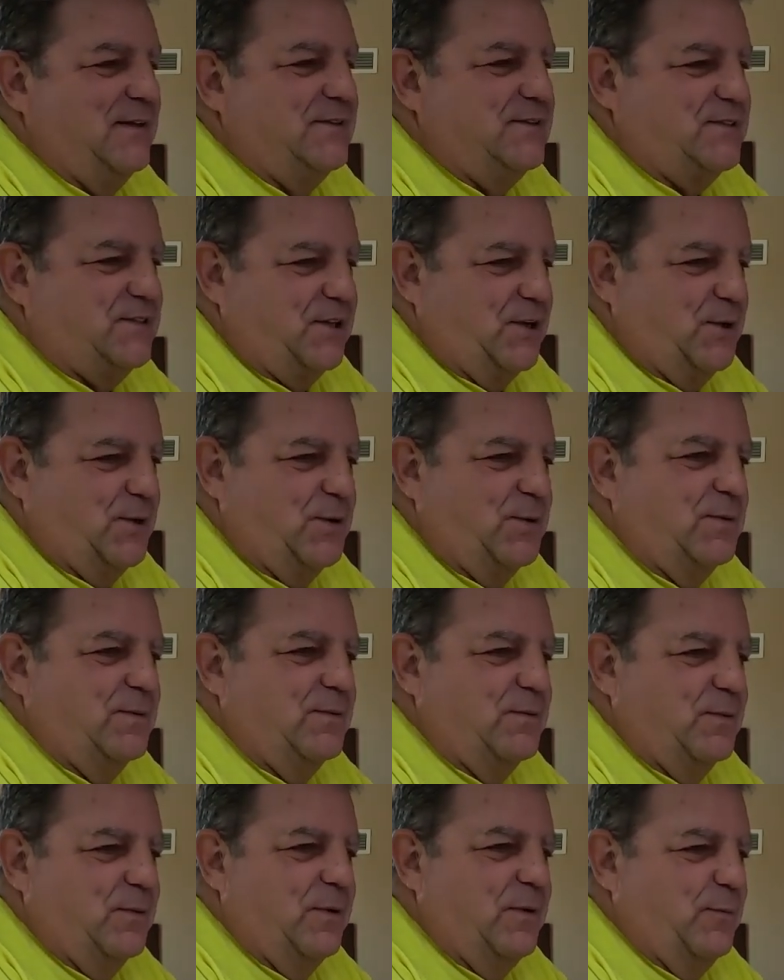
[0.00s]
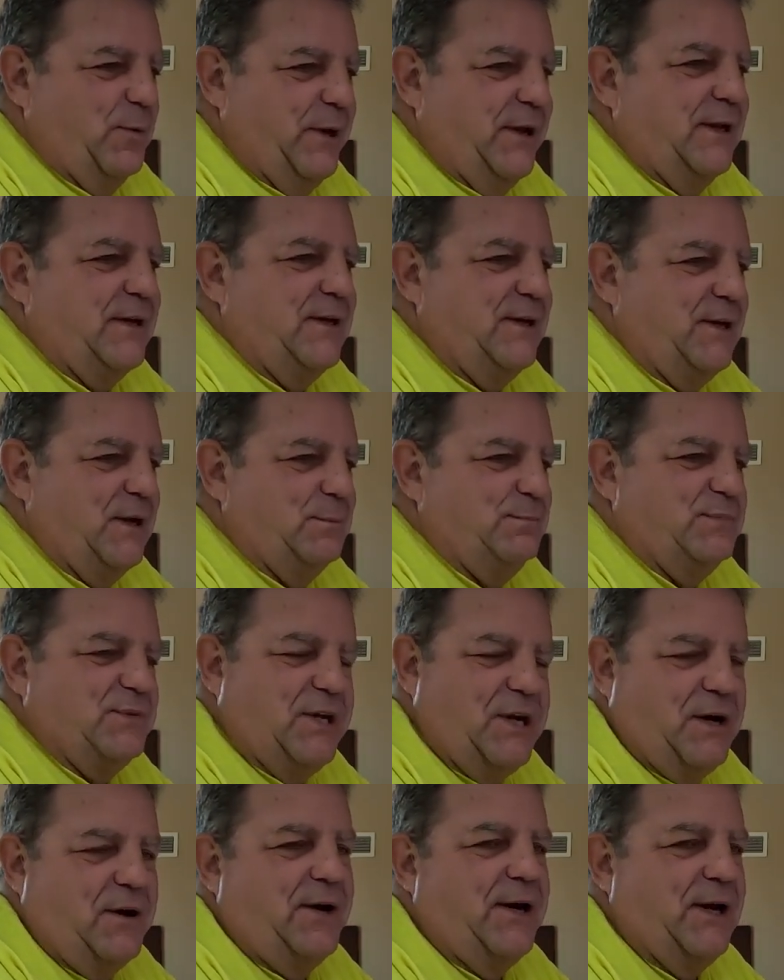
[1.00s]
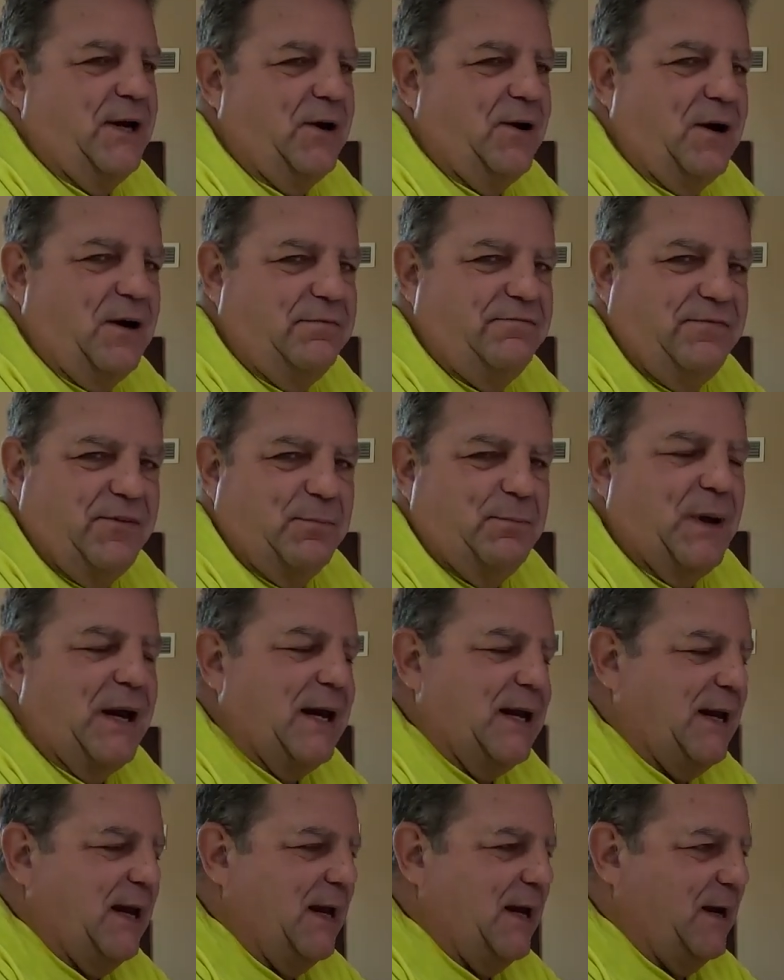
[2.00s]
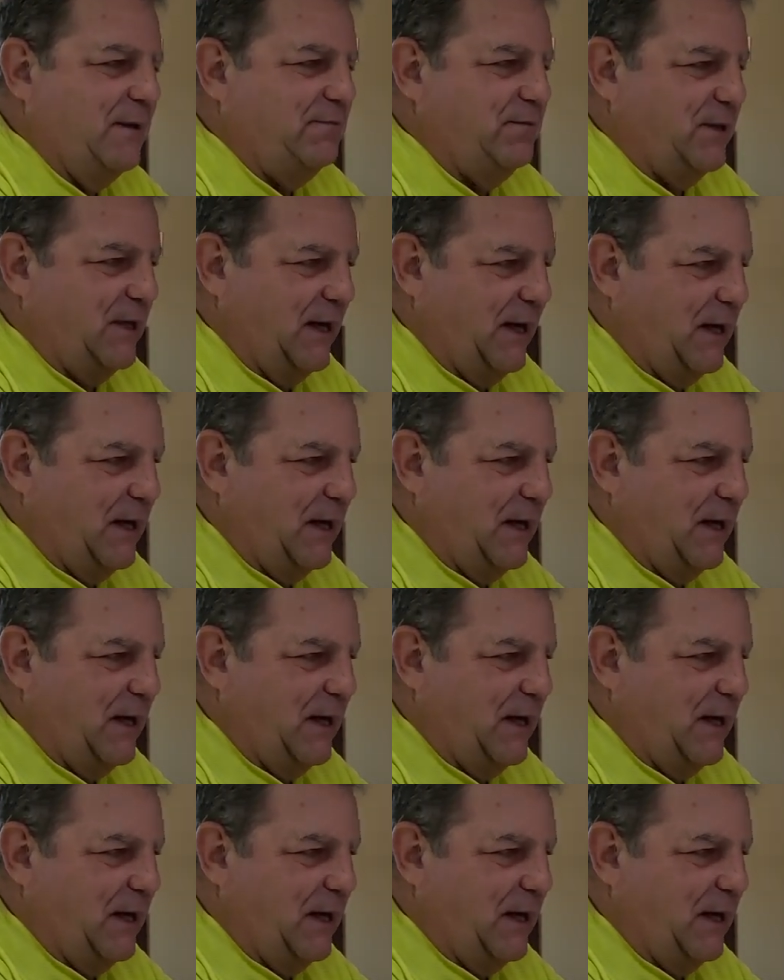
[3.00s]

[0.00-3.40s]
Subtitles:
So we ended up tearing off the back half of the